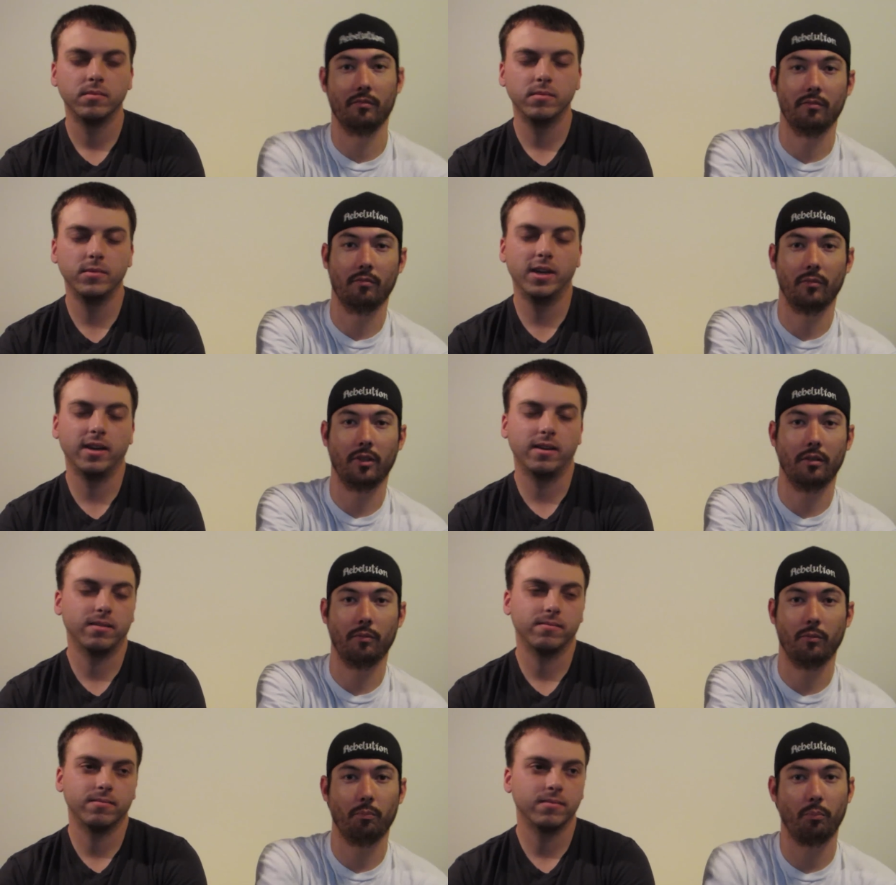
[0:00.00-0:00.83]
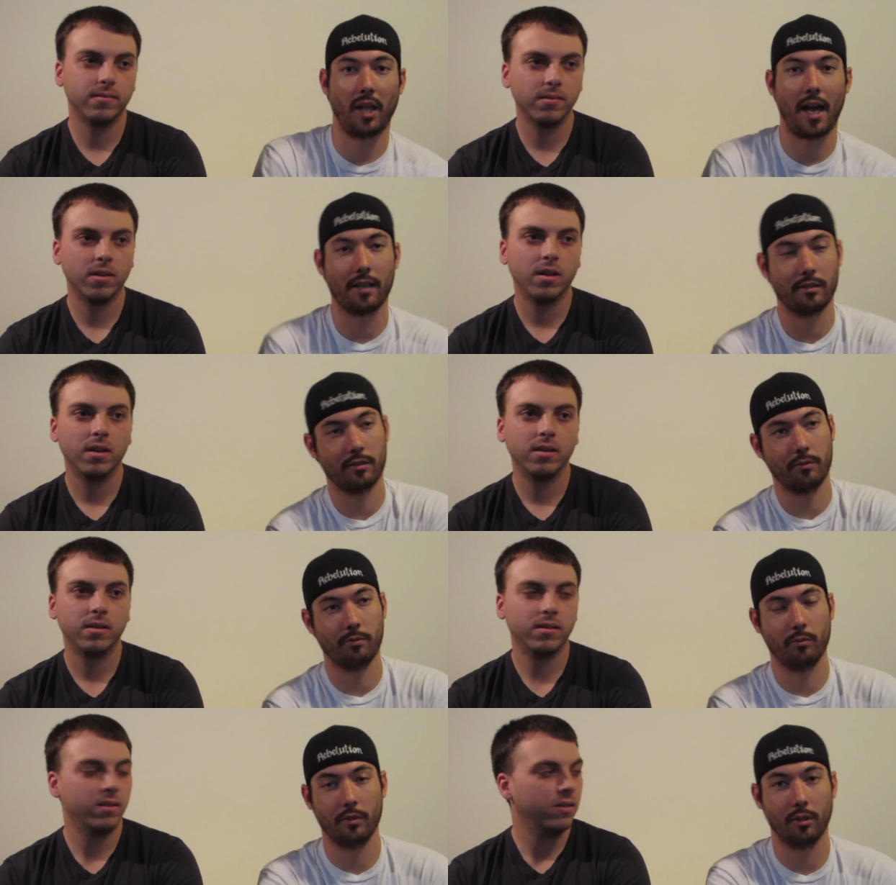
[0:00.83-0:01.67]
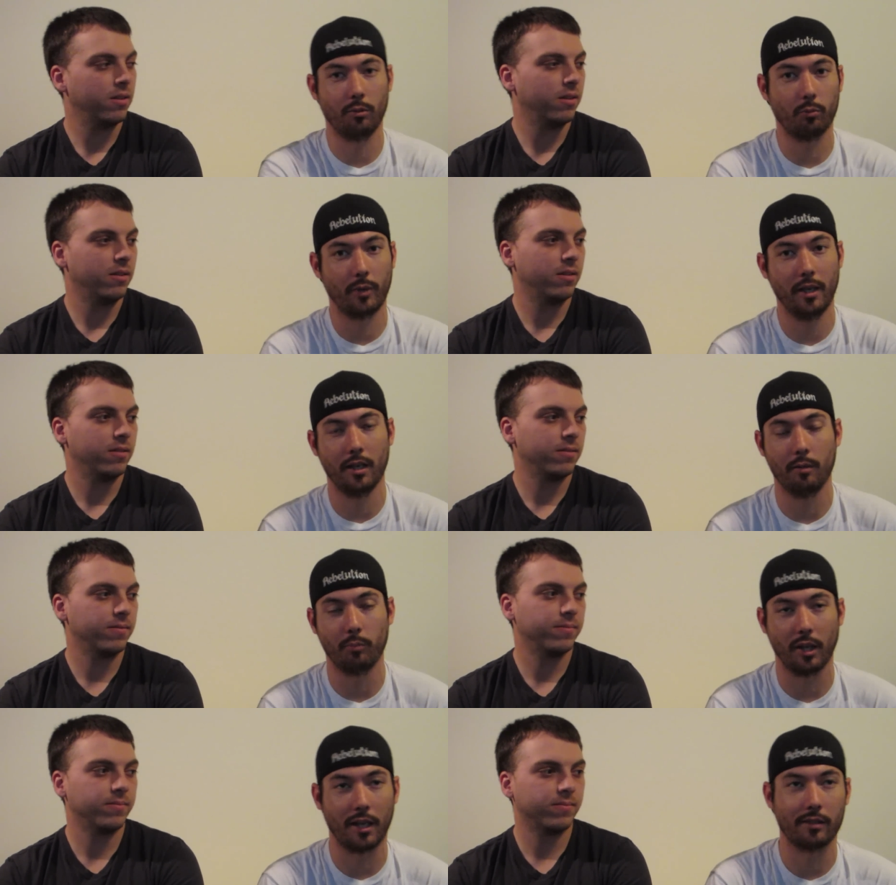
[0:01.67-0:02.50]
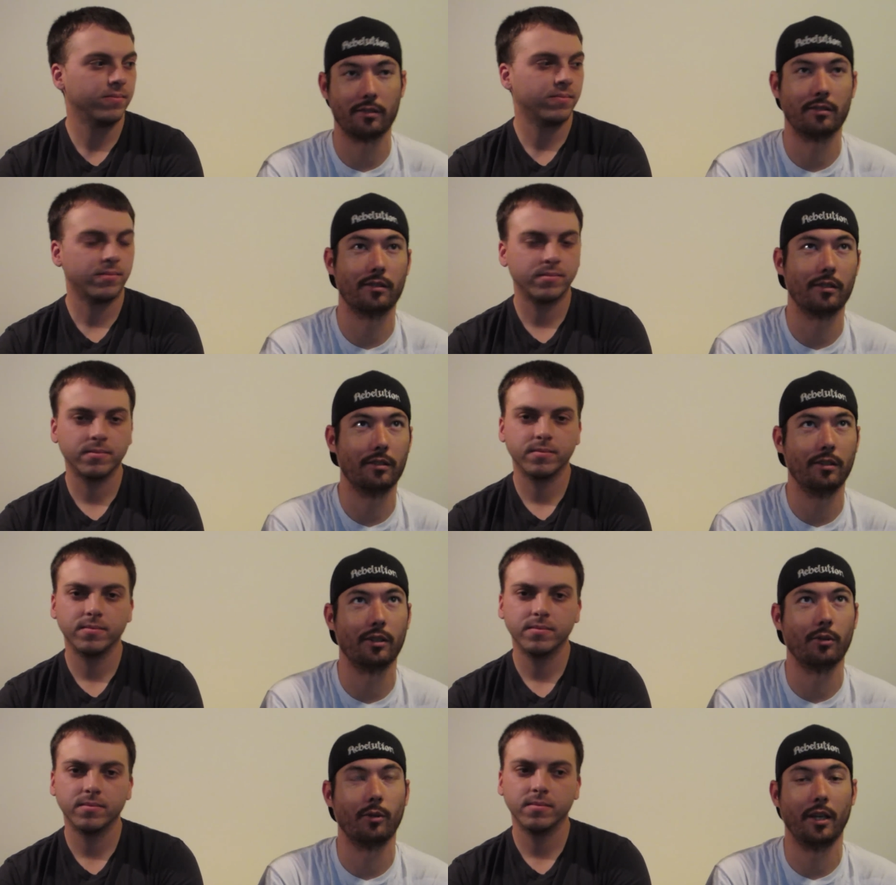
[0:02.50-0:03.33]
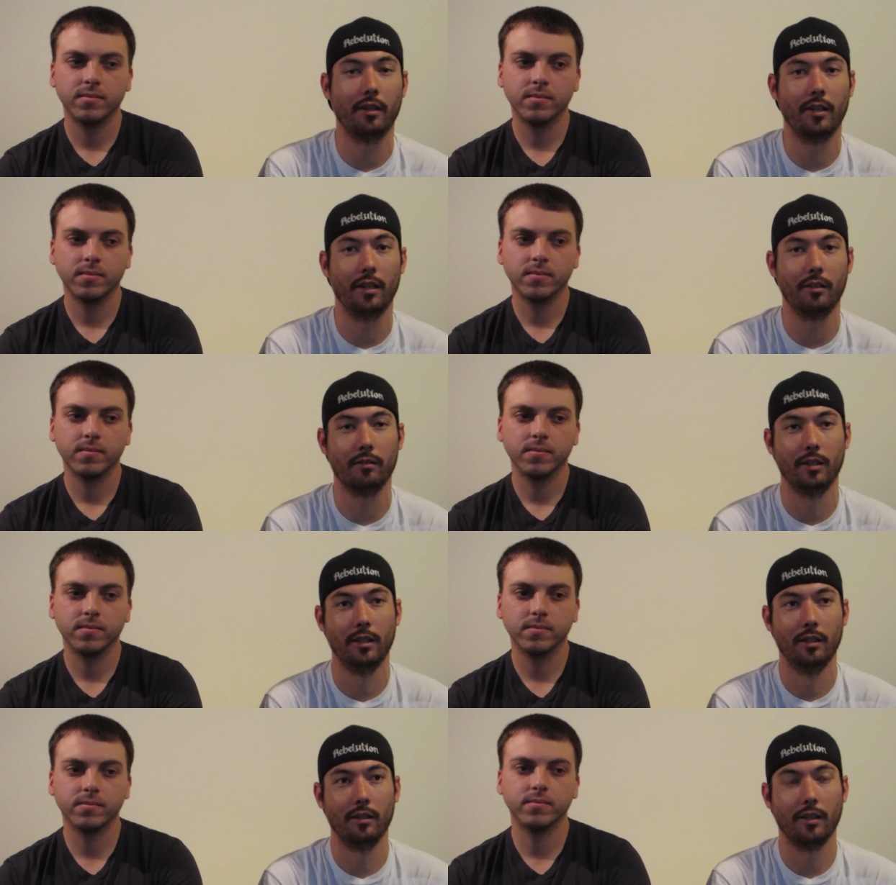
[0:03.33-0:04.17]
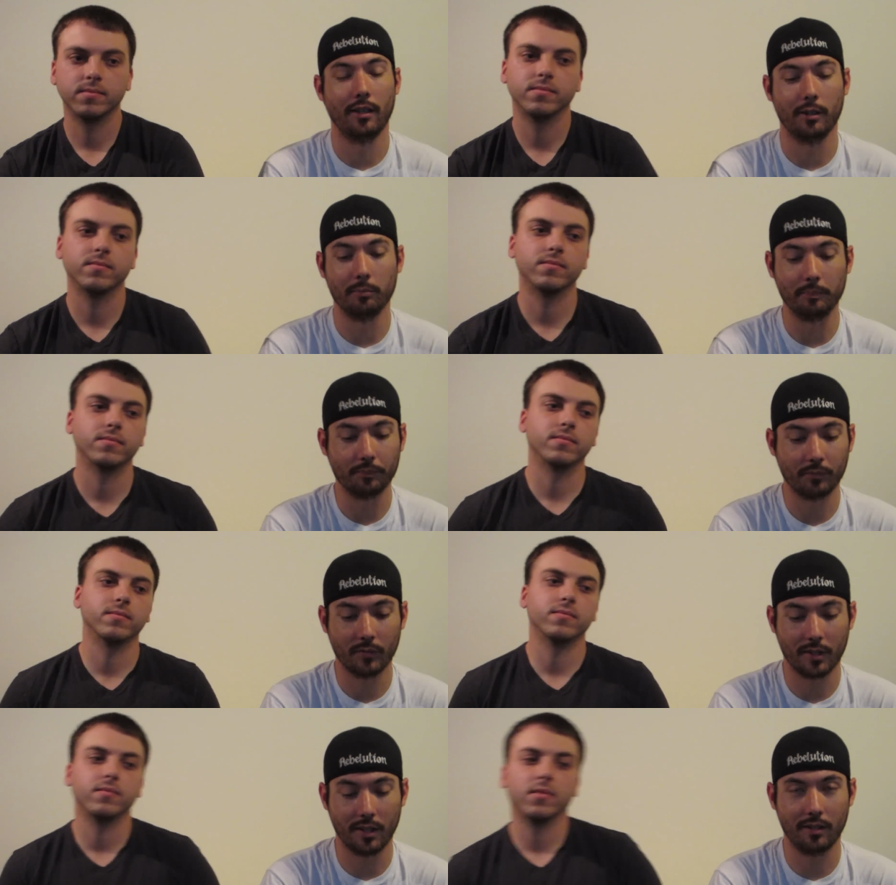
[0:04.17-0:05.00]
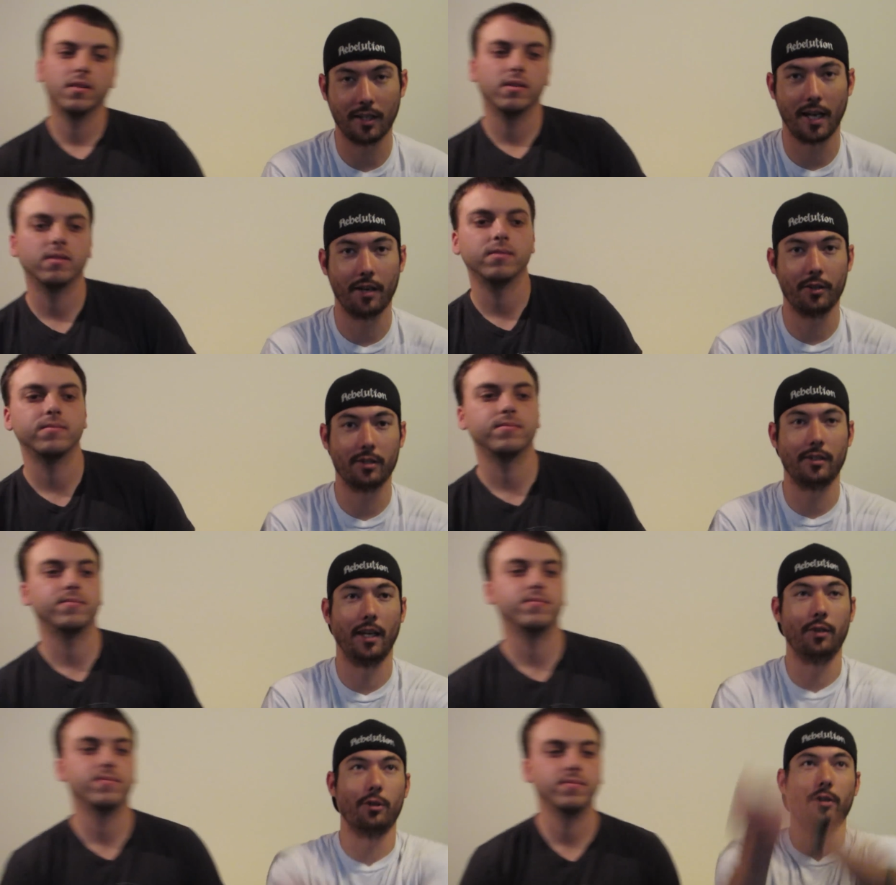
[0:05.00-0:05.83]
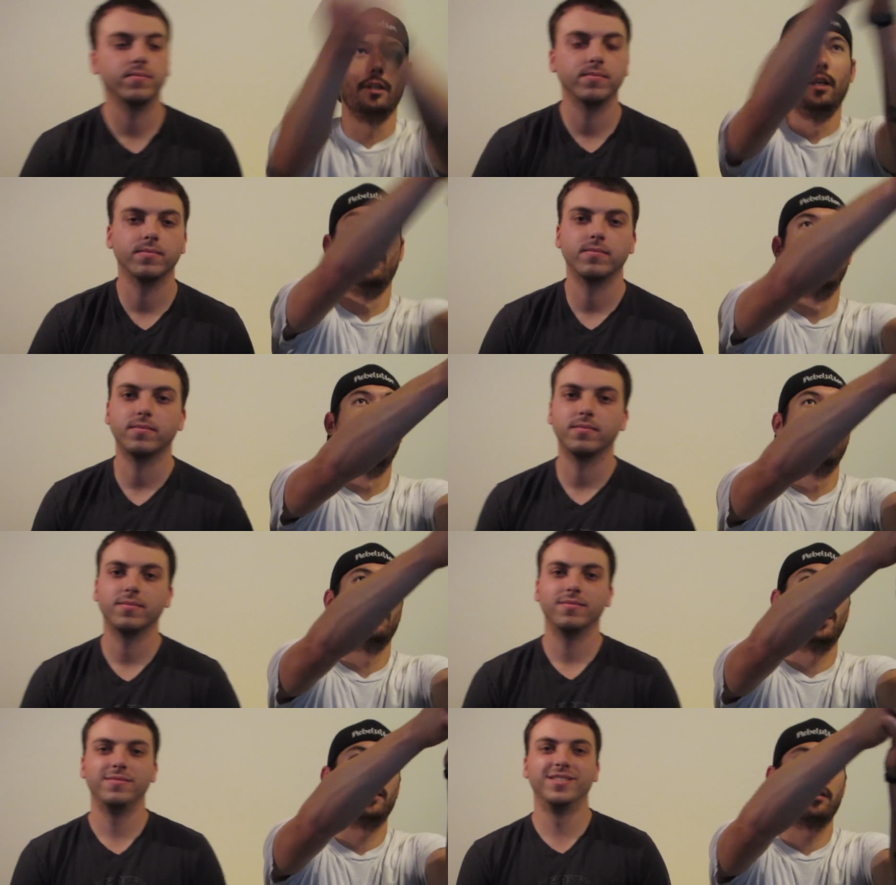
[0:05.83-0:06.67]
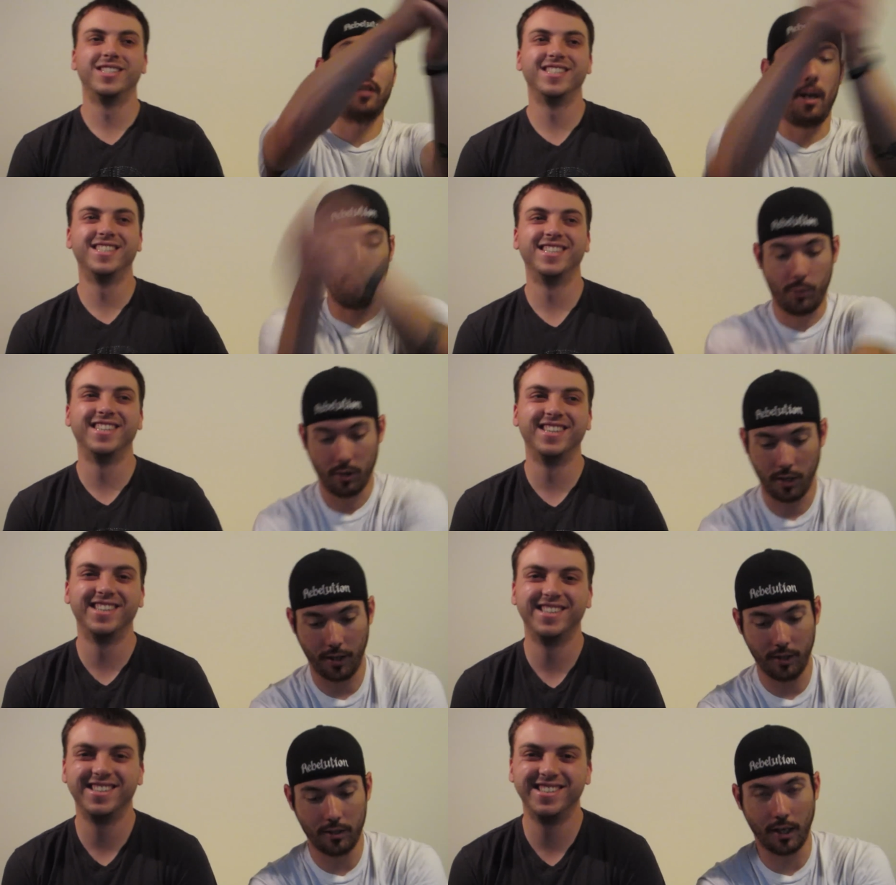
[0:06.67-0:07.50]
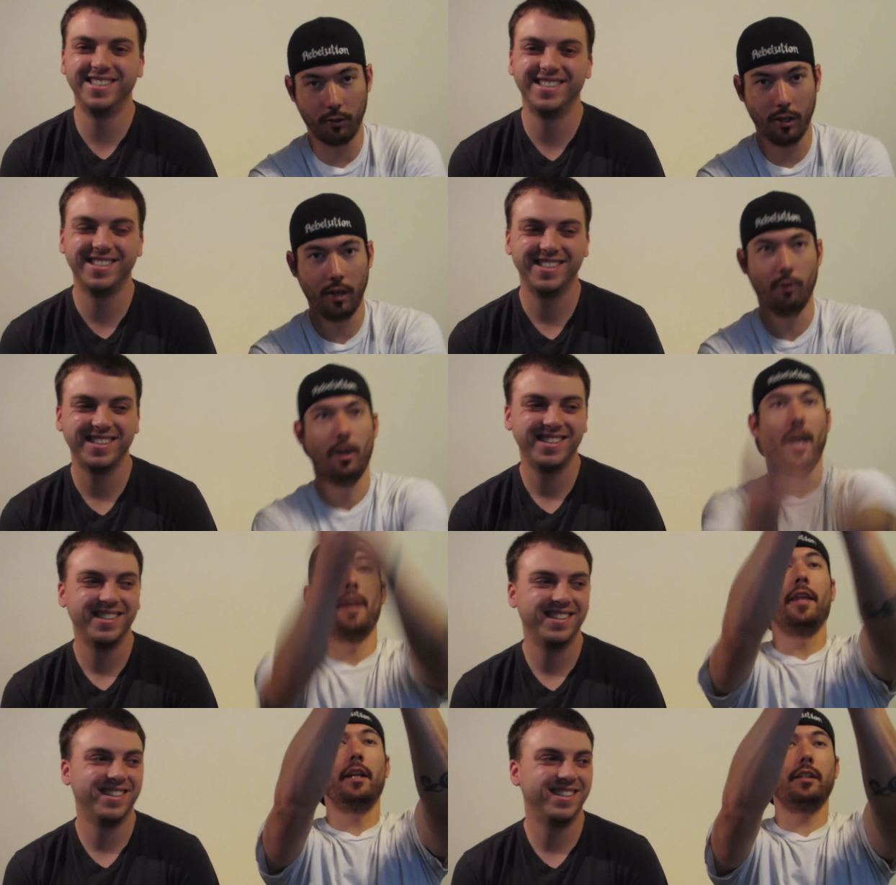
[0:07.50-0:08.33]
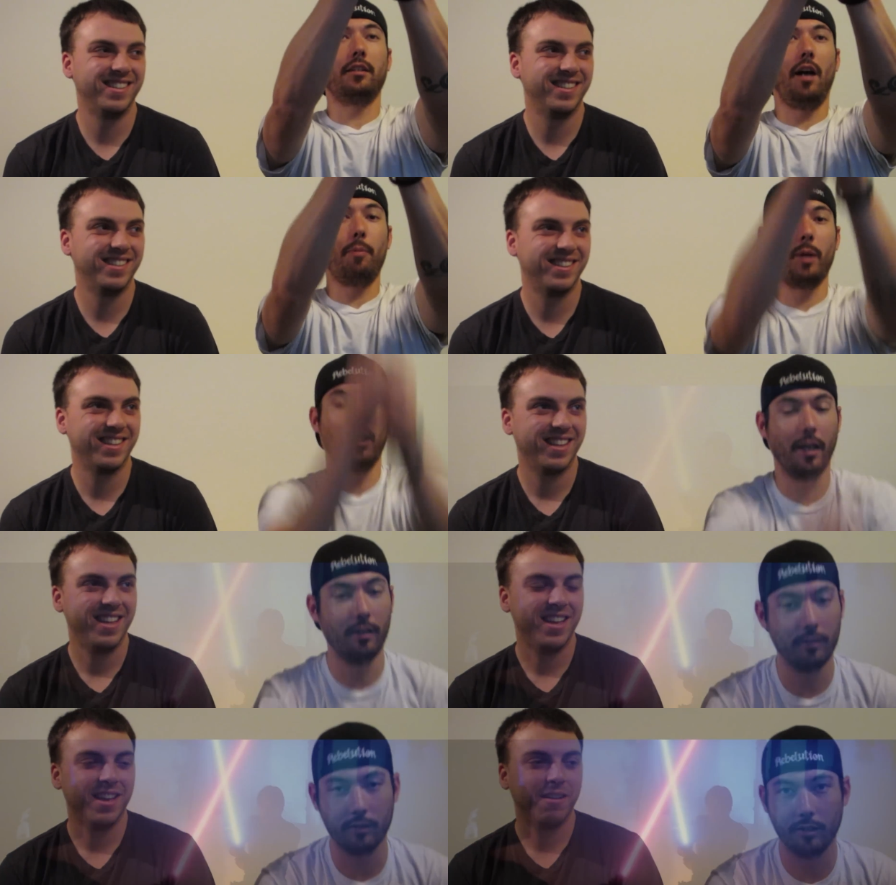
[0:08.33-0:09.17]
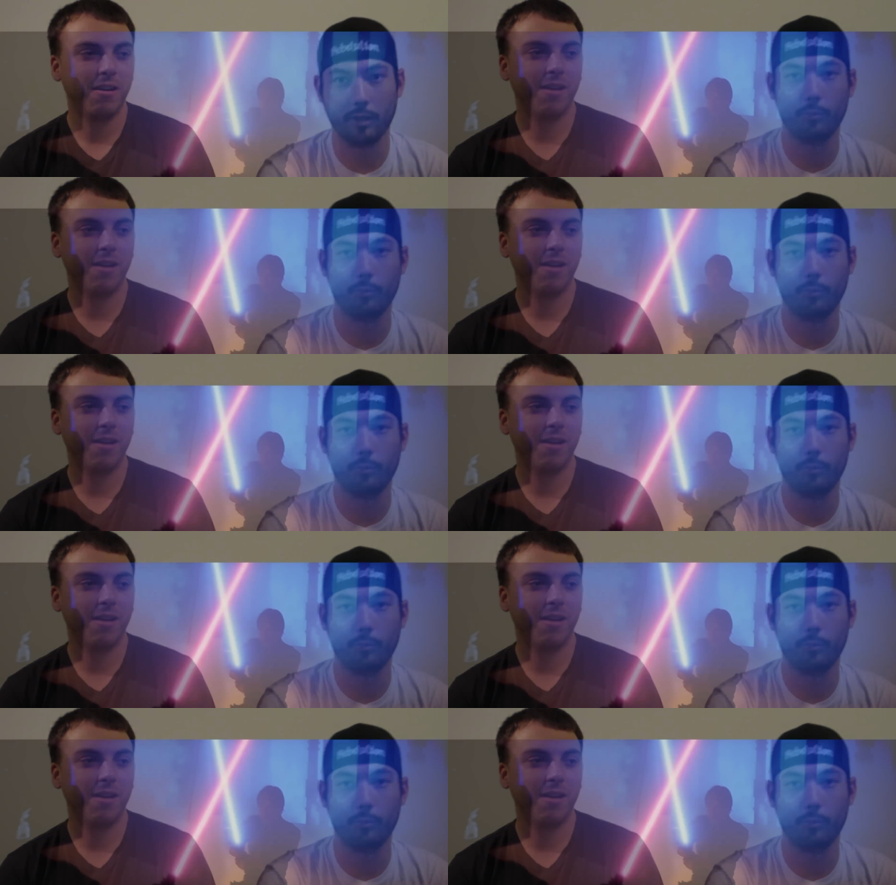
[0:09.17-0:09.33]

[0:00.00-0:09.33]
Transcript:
Speaker 1: yeah blasts, little ray gun blasts, you know, and then um, did kind of the standard at the top and then down low and then at the top again. You know,